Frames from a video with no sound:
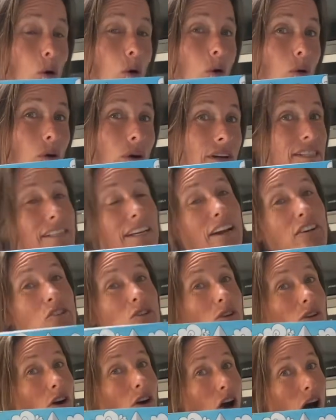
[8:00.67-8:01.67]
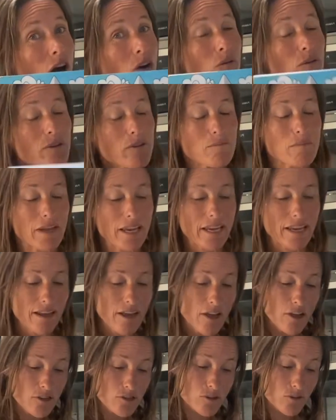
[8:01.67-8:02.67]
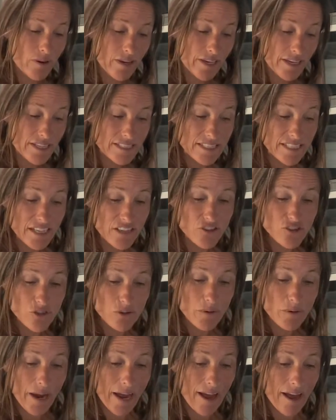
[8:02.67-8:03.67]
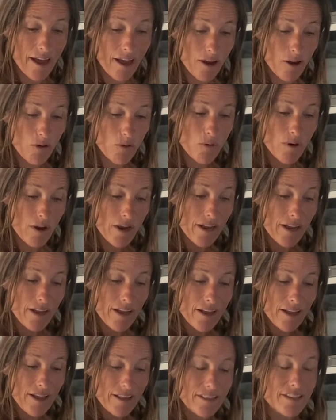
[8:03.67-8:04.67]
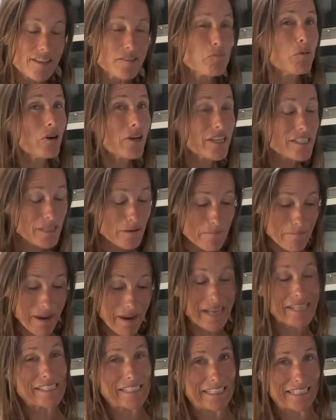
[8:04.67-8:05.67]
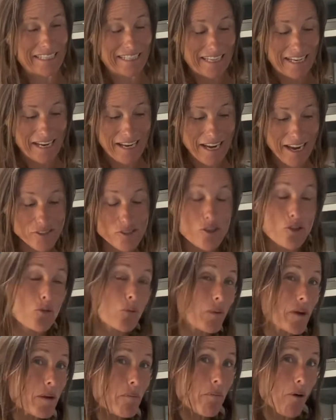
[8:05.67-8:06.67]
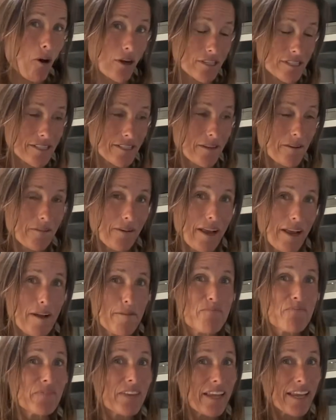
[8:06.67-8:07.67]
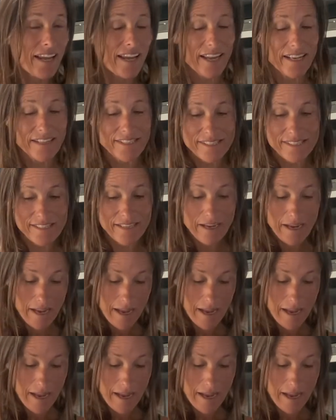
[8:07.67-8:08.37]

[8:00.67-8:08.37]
or schedule a call with me so I can teach you how. This book is amazing. It has three parts. Okay? It's